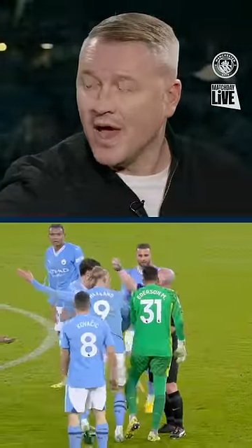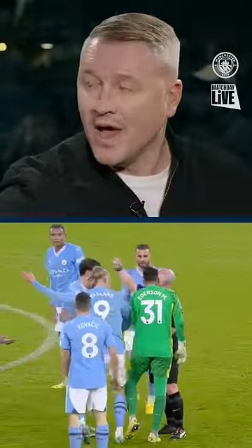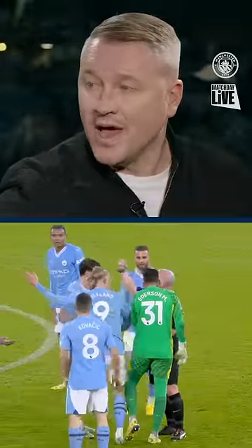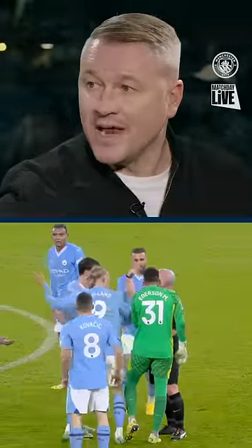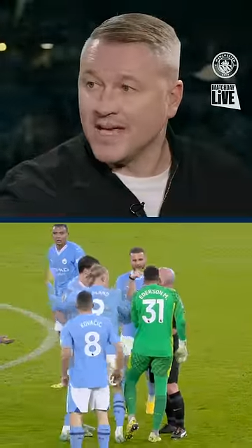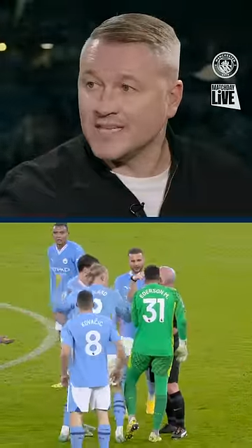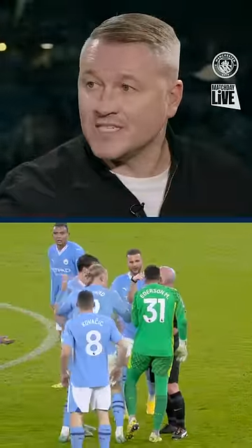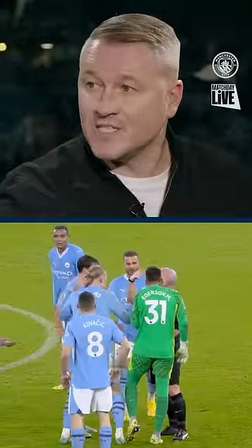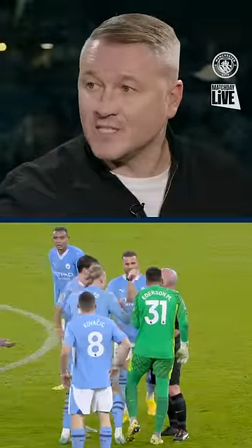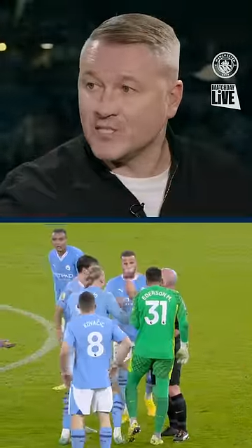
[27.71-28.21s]

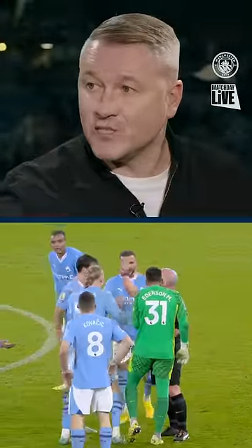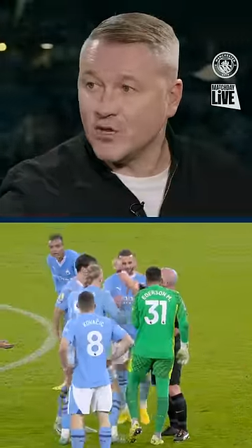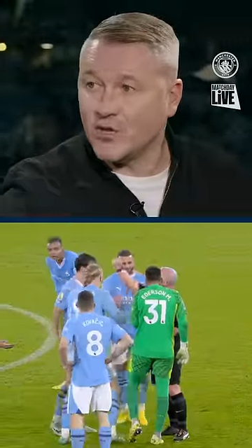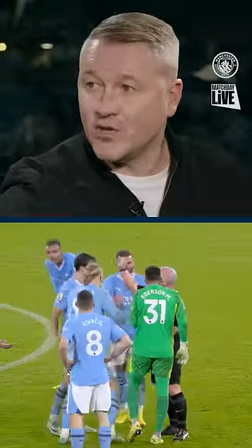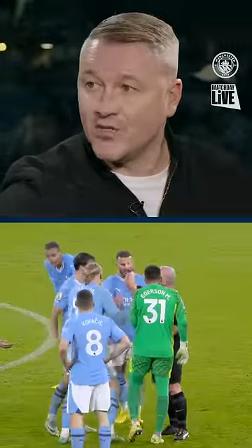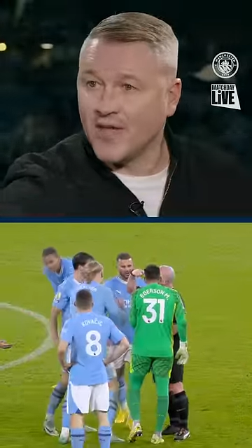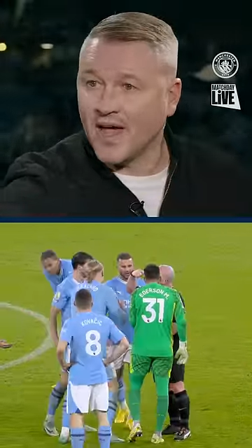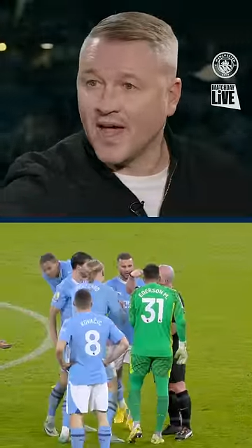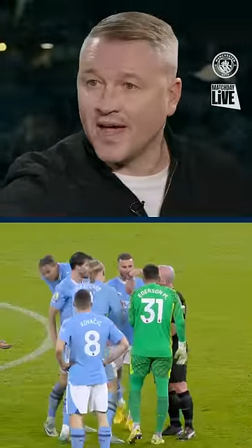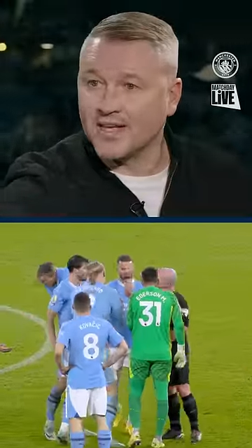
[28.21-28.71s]
And as he's
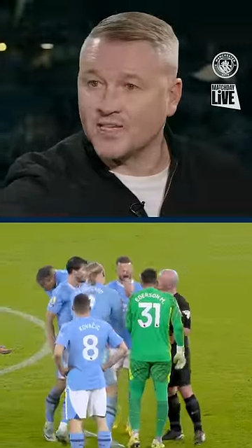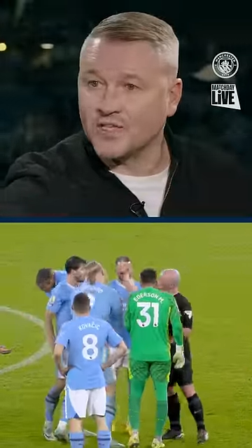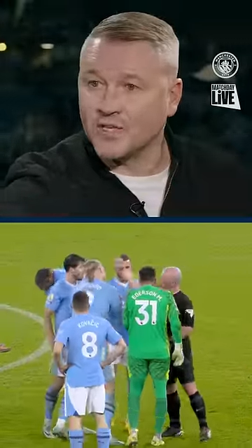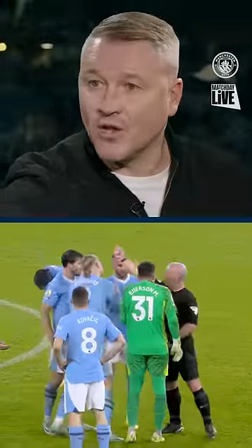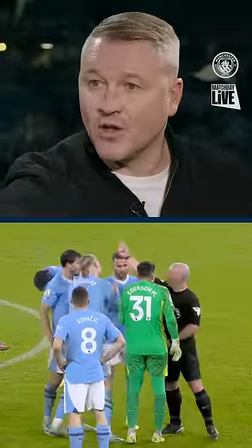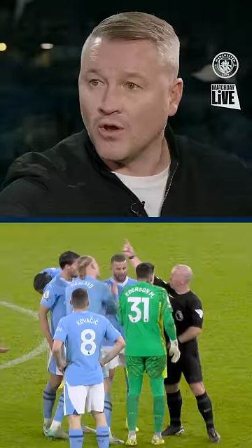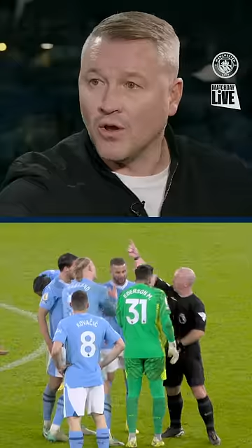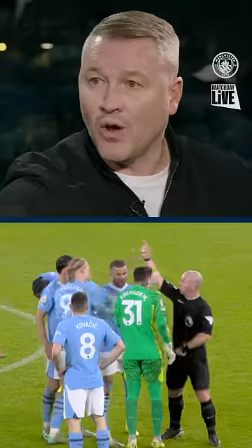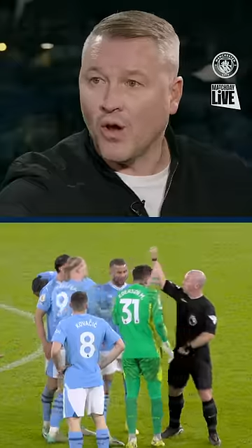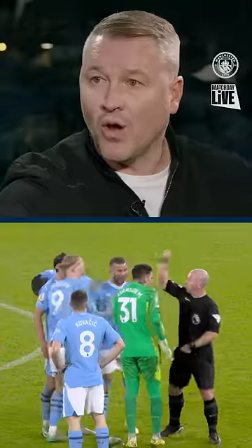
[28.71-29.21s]
done that, he's
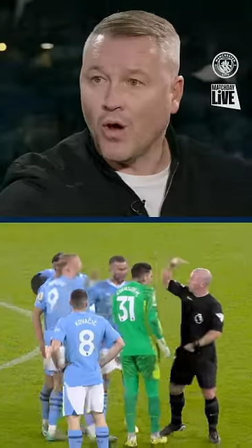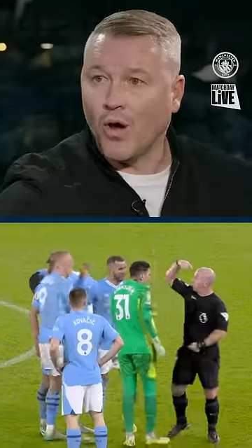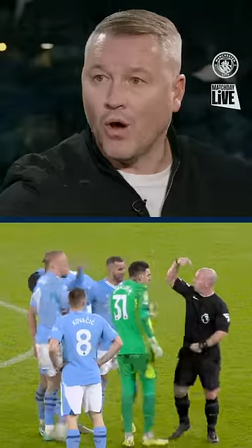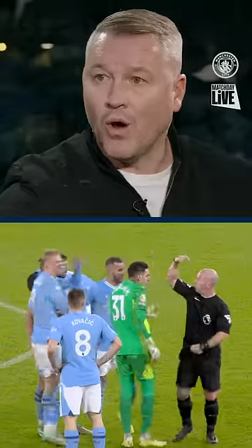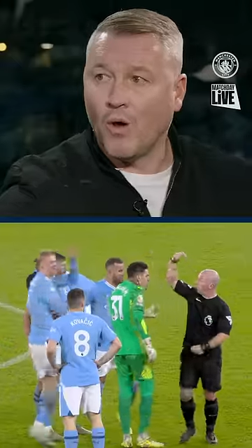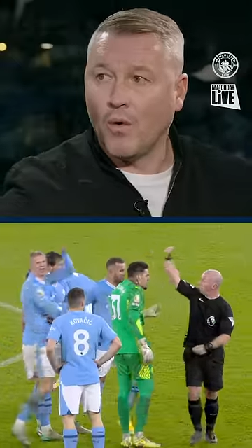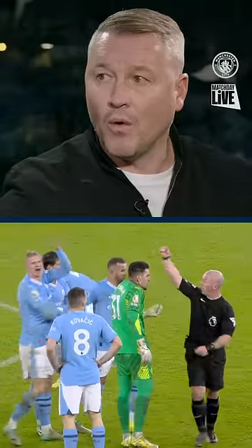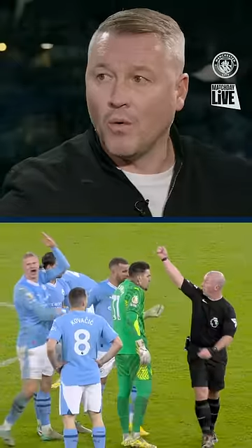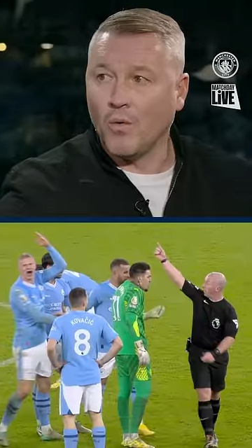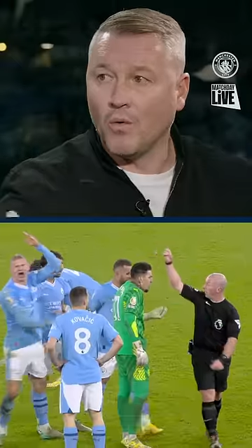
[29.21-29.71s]
gone,
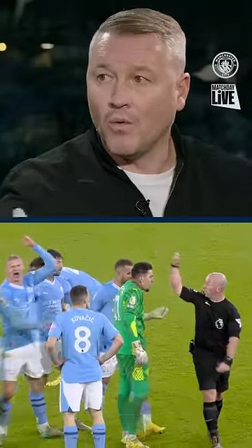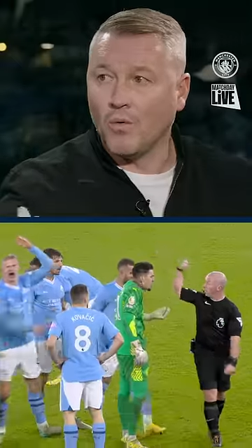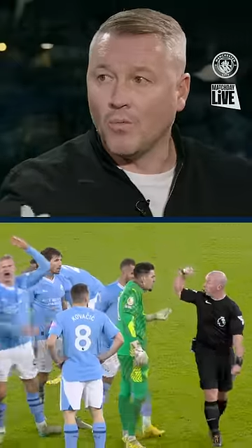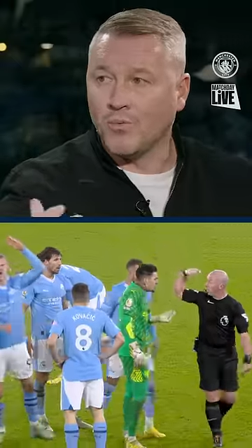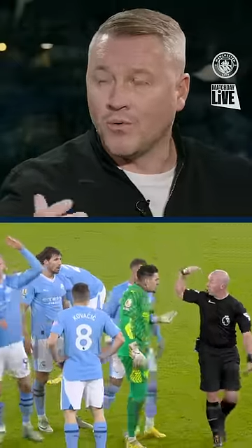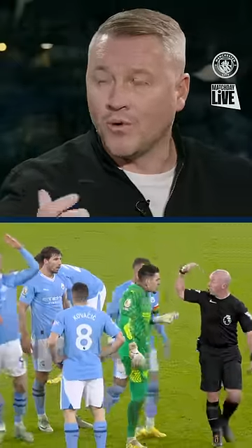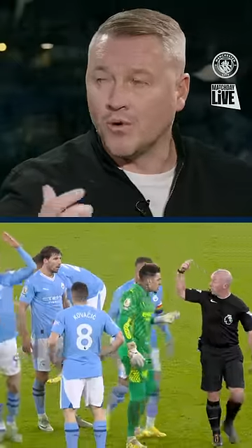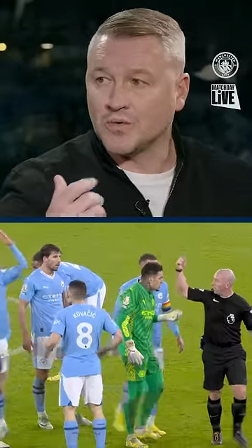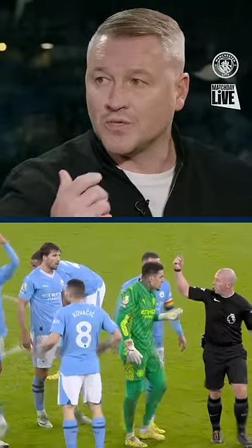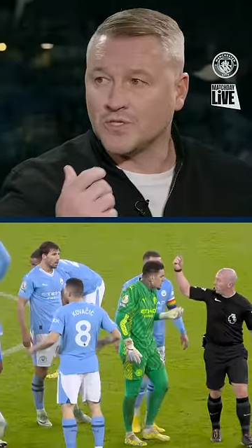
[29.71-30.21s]
oh,
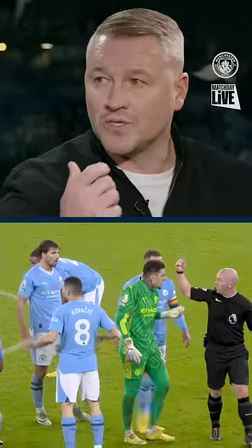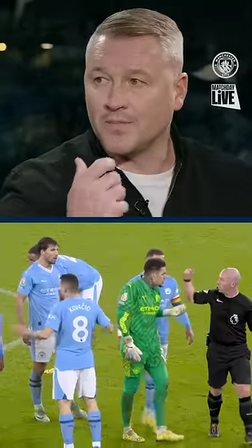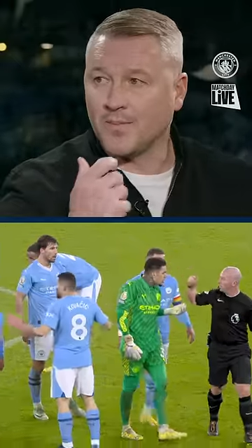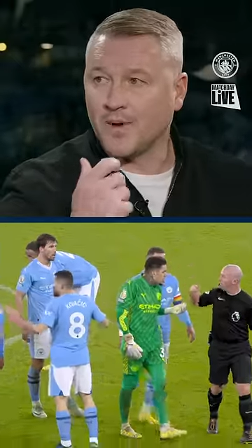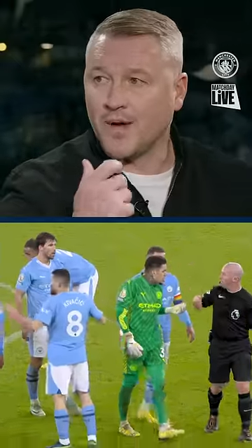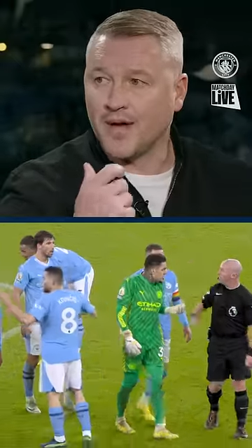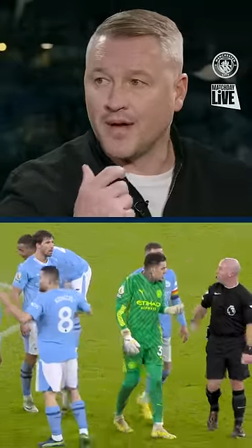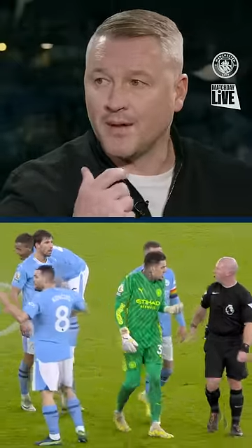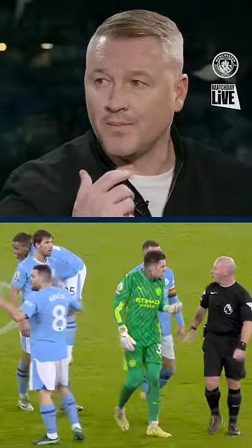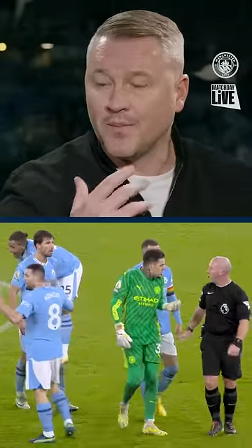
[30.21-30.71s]
brought it
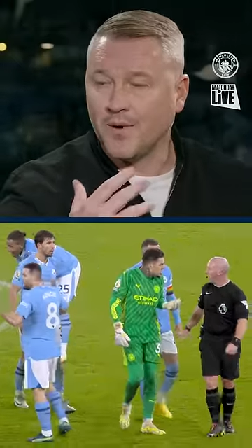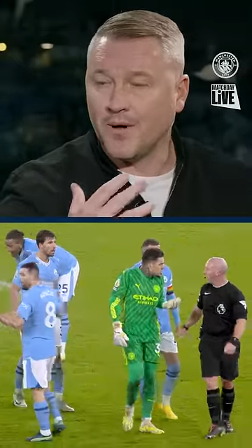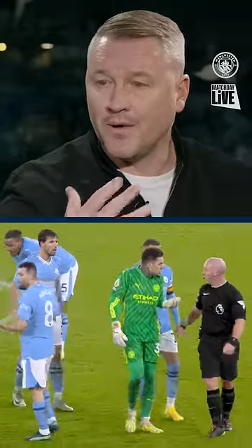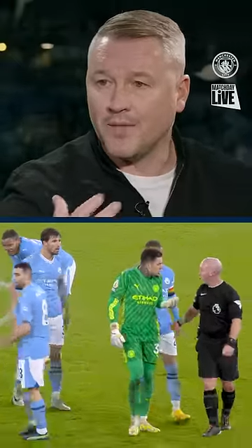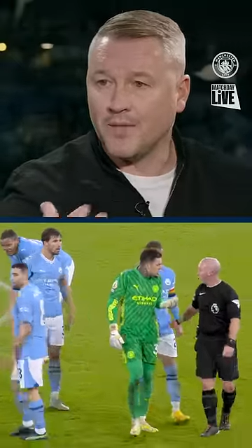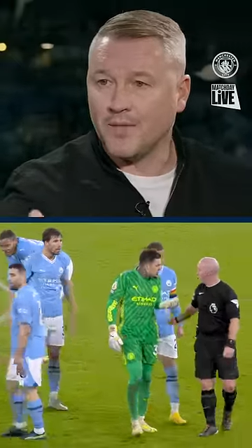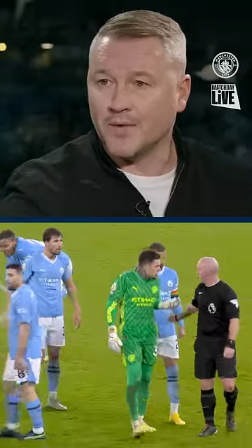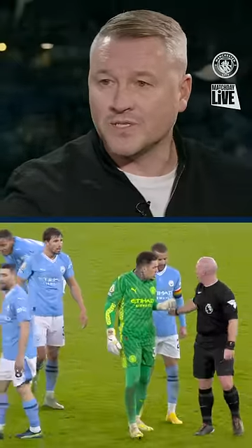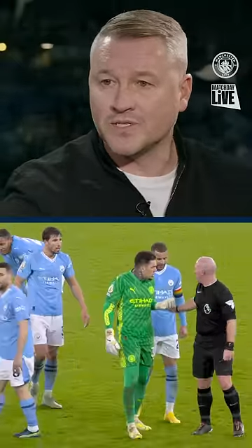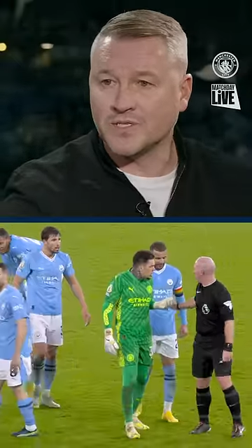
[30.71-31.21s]
back and
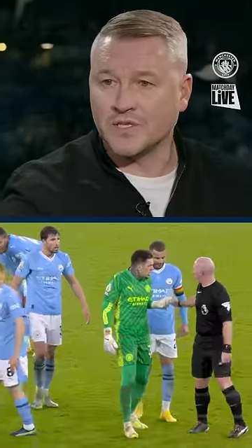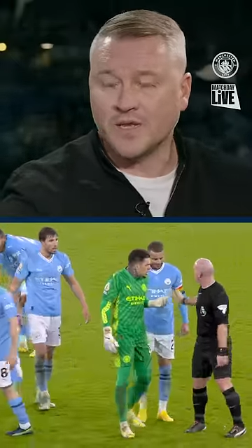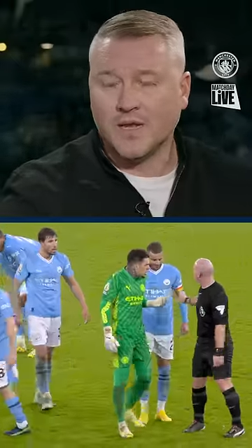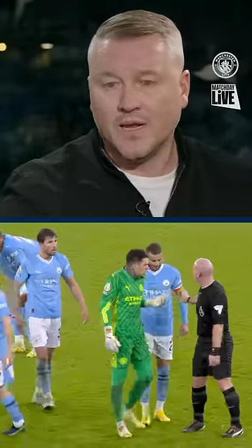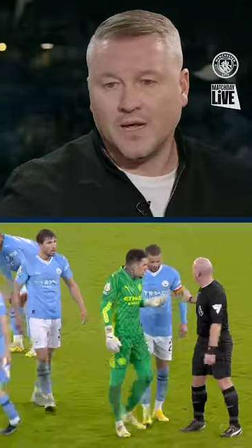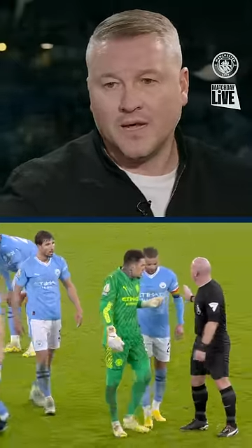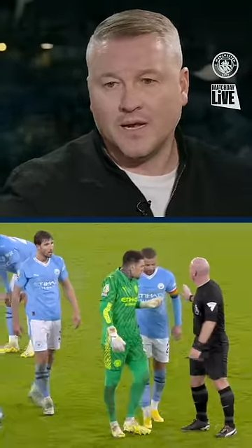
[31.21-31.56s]
blown the whistle.